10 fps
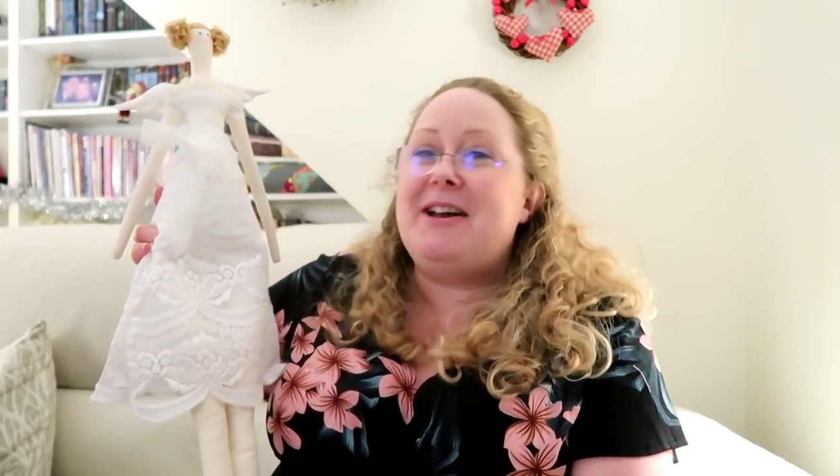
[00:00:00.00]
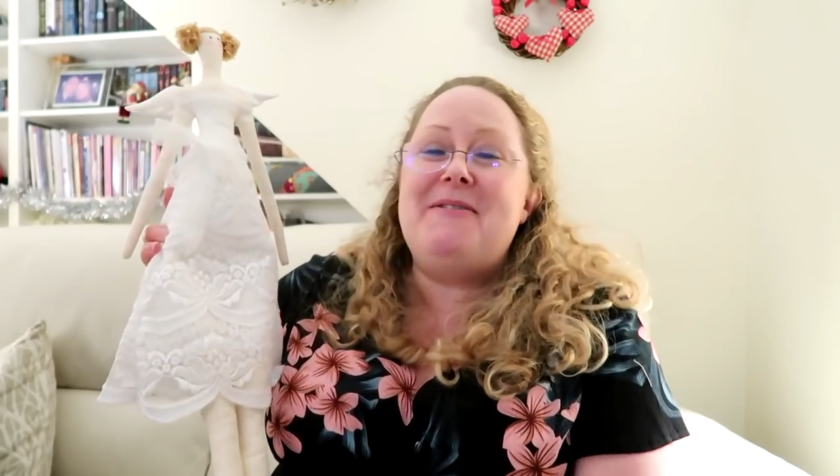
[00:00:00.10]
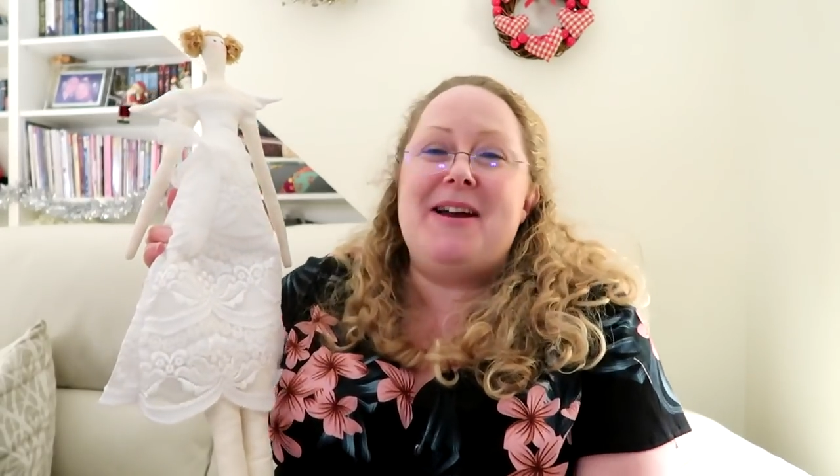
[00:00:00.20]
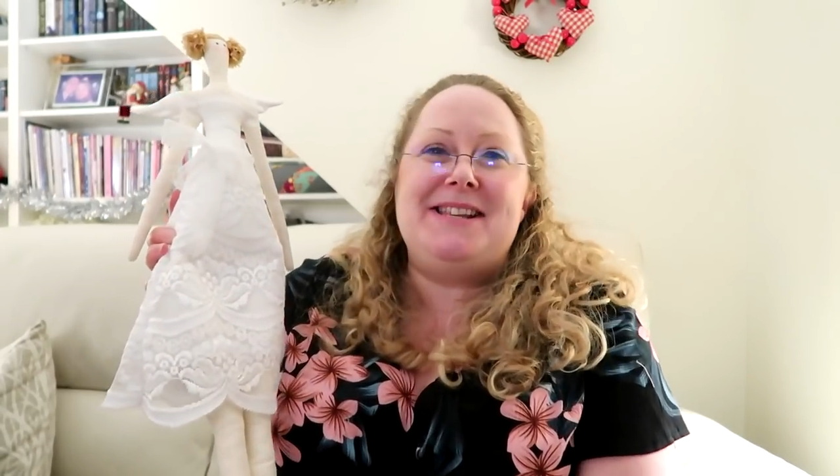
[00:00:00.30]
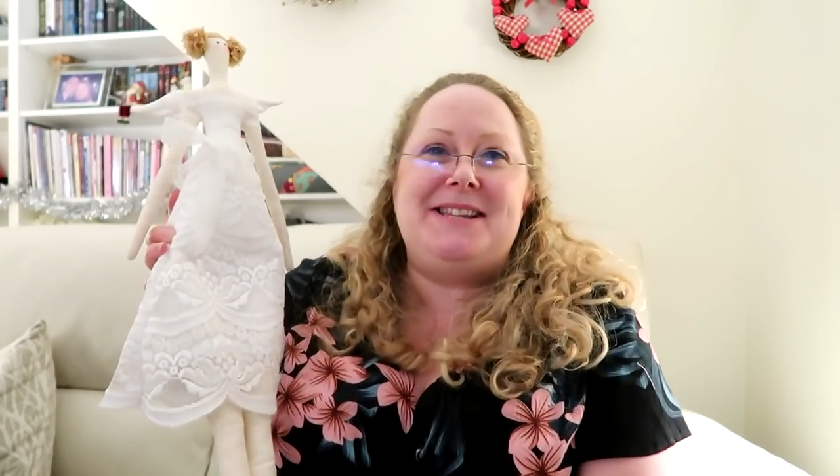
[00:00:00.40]
I
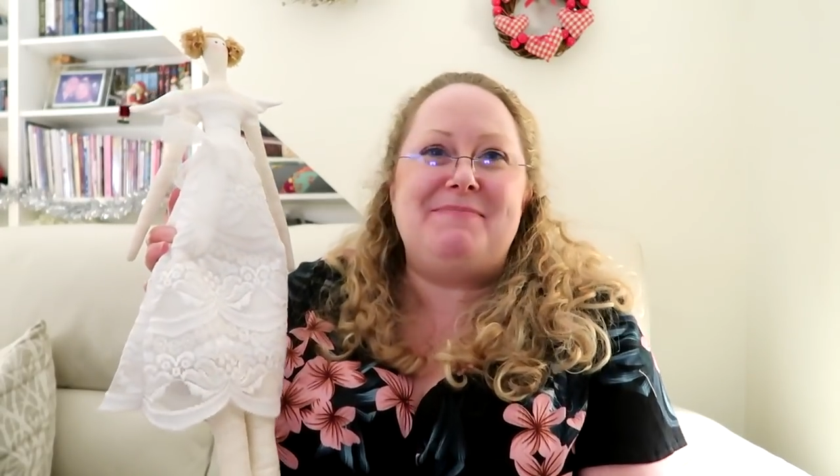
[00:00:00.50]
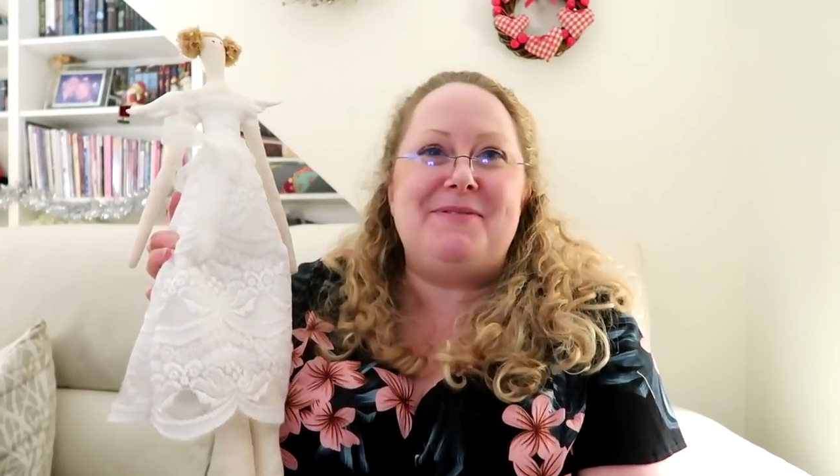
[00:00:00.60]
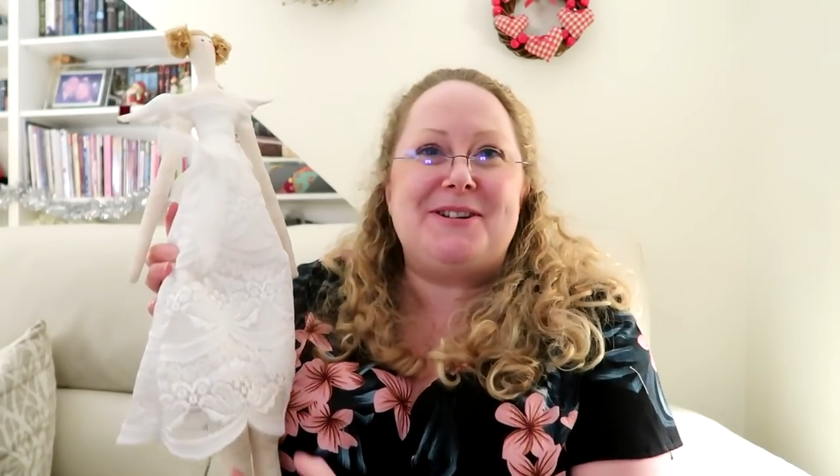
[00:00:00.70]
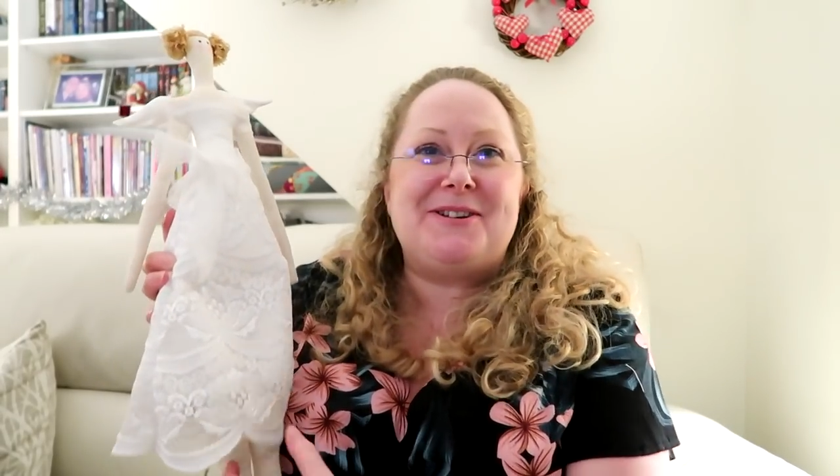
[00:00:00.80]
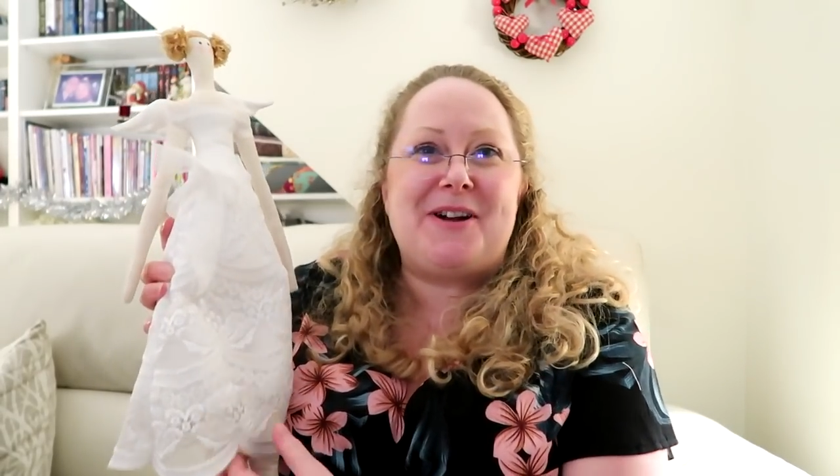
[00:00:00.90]
went to
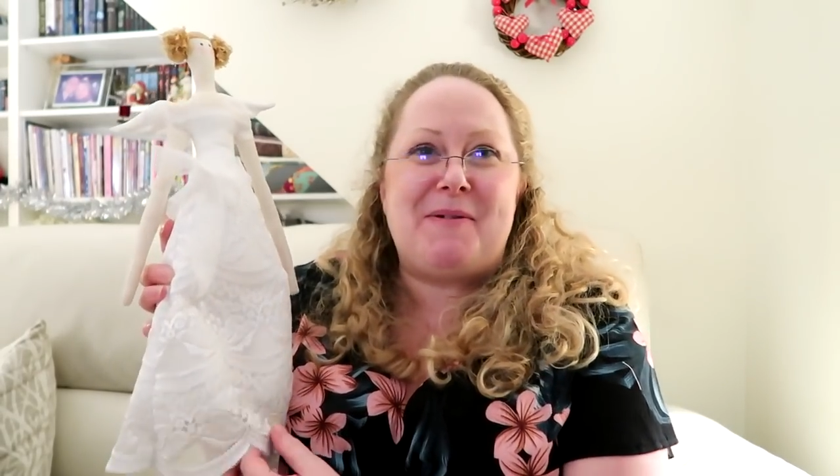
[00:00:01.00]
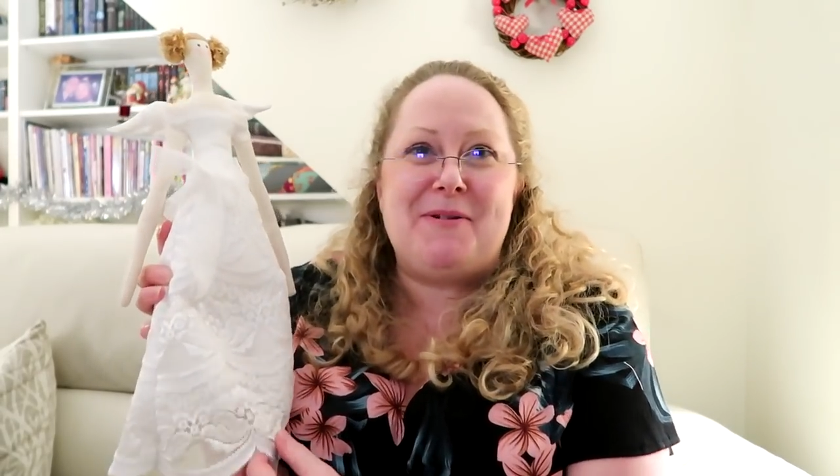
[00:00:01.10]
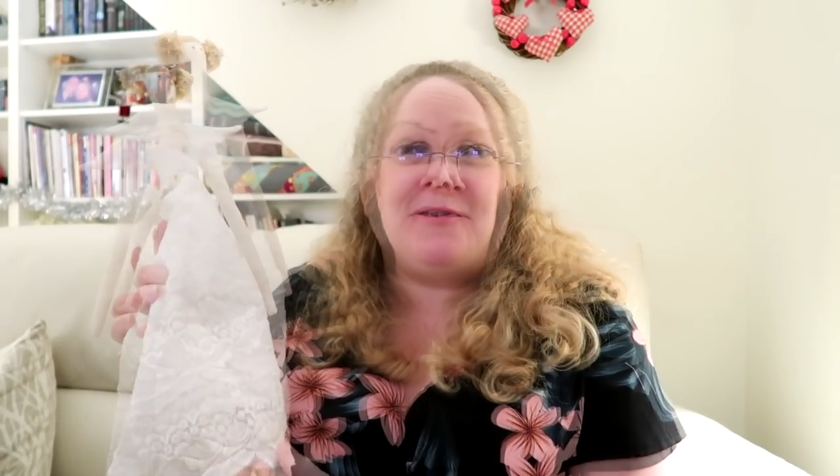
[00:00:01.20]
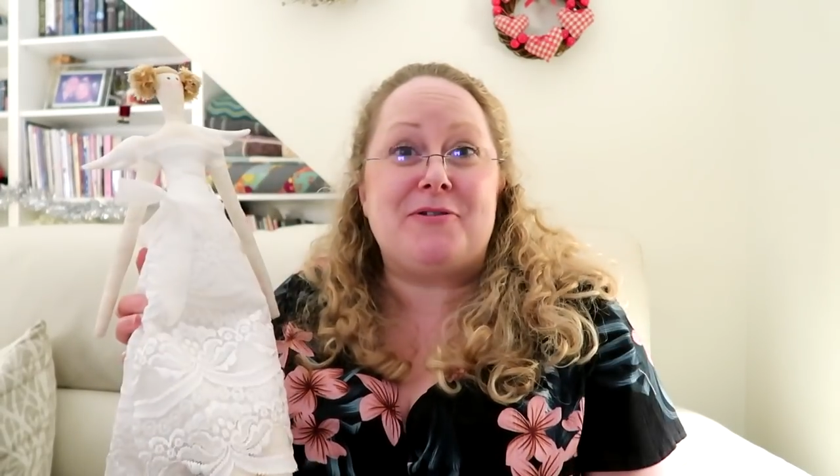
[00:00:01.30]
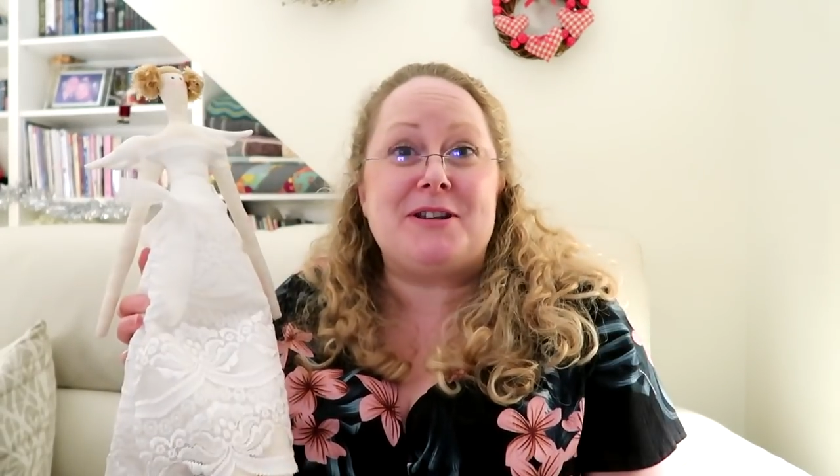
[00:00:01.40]
put her up
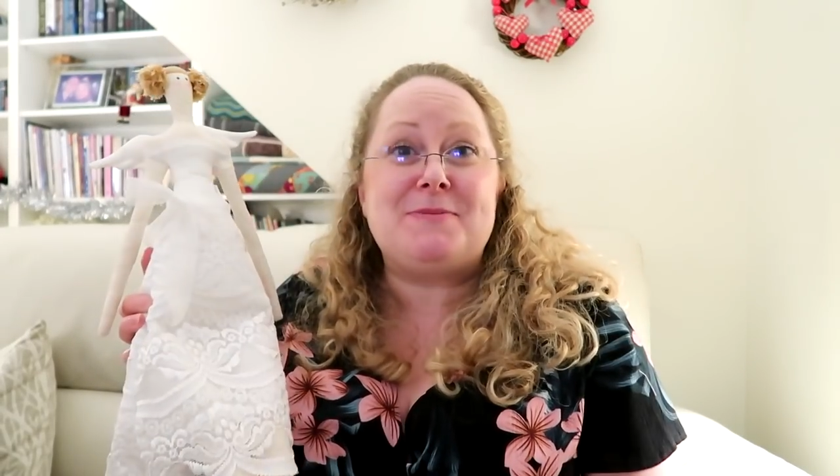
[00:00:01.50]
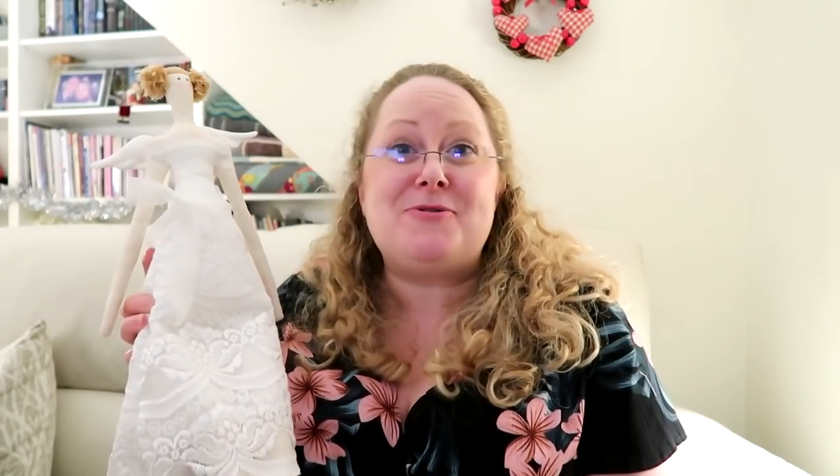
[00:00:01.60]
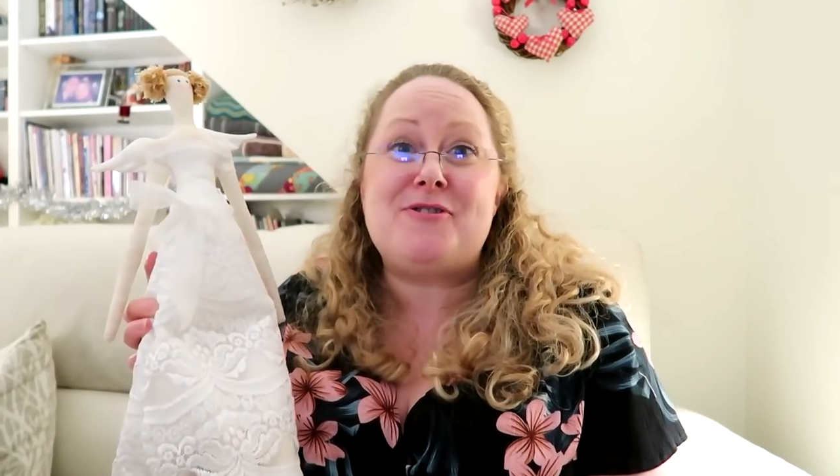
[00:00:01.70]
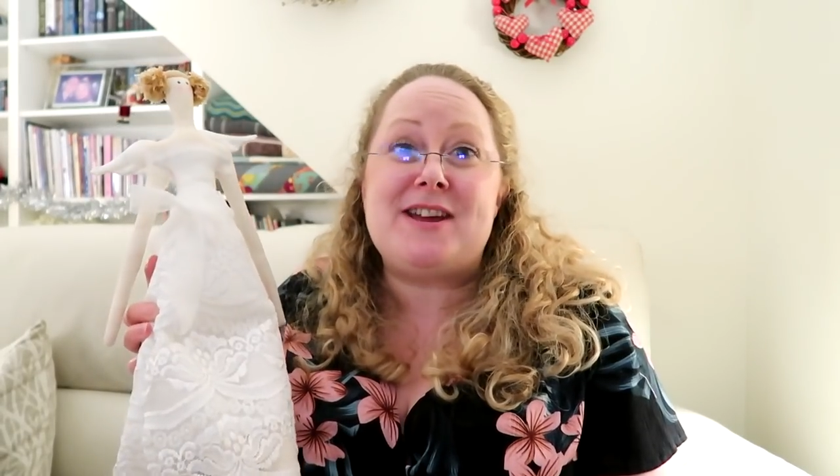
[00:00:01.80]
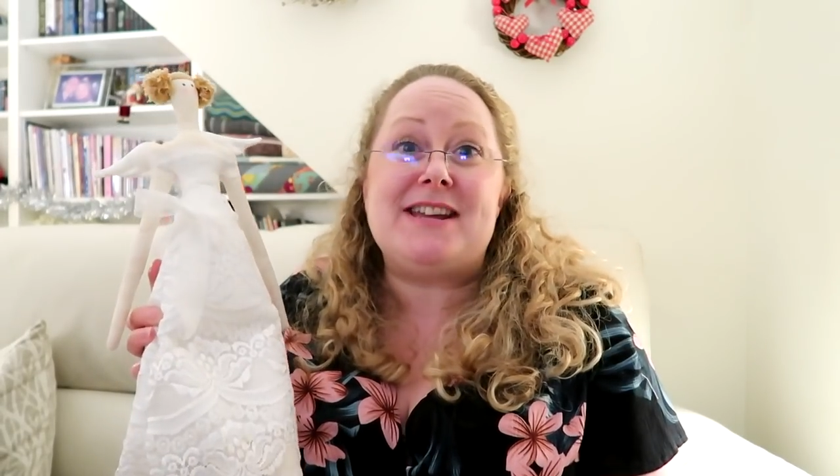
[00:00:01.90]
on the Christmas
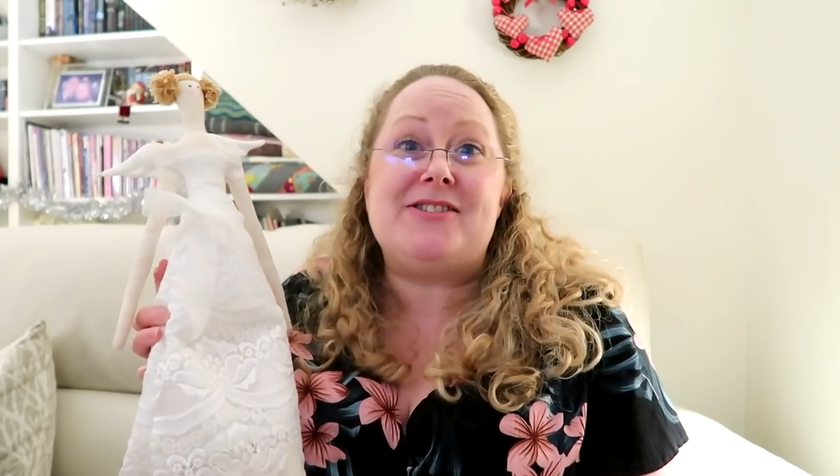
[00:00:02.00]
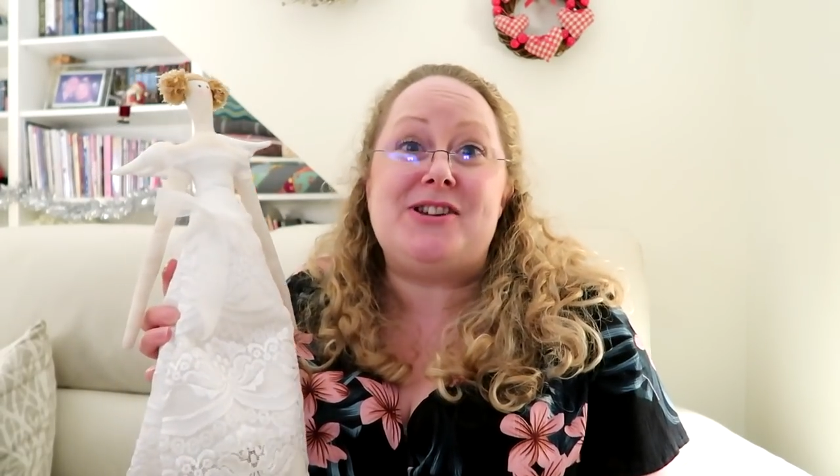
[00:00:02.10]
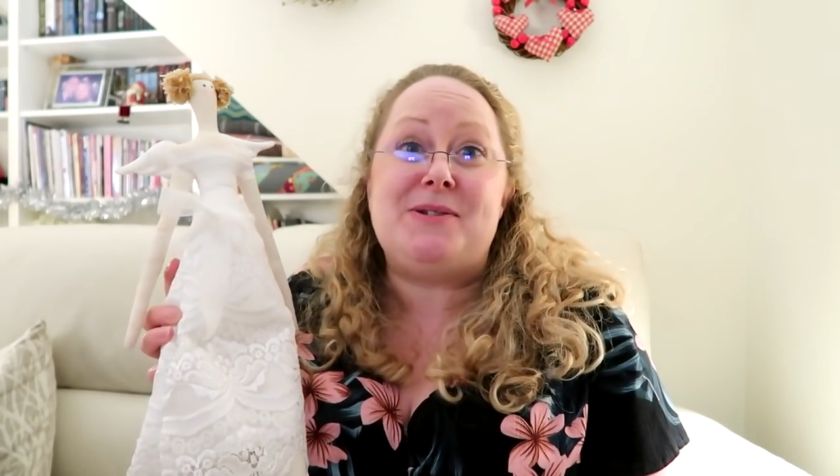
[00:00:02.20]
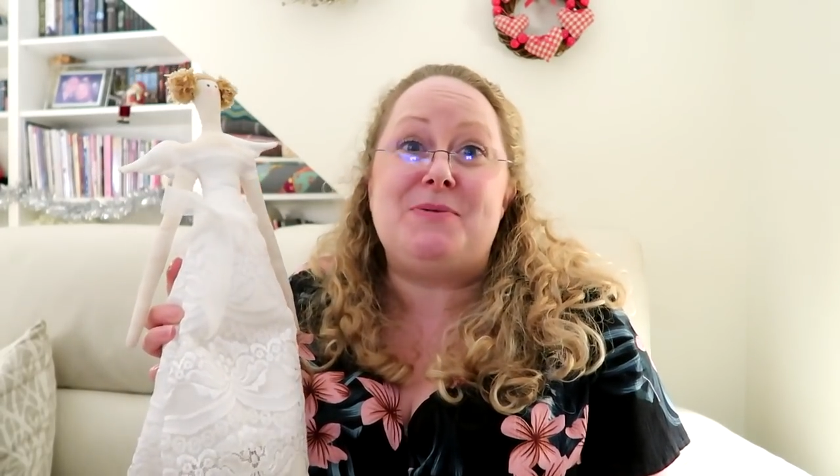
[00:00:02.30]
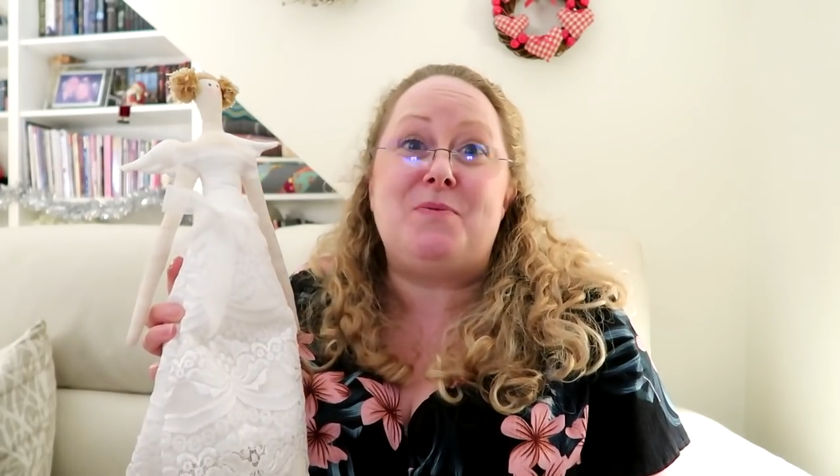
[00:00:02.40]
tree and
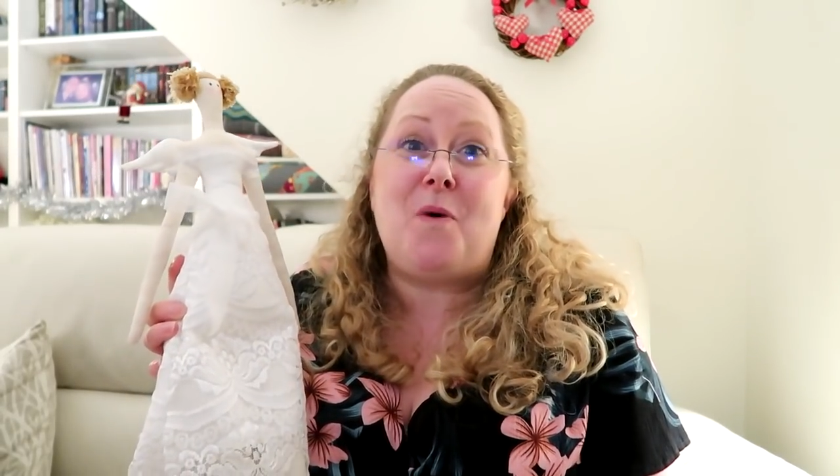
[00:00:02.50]
she was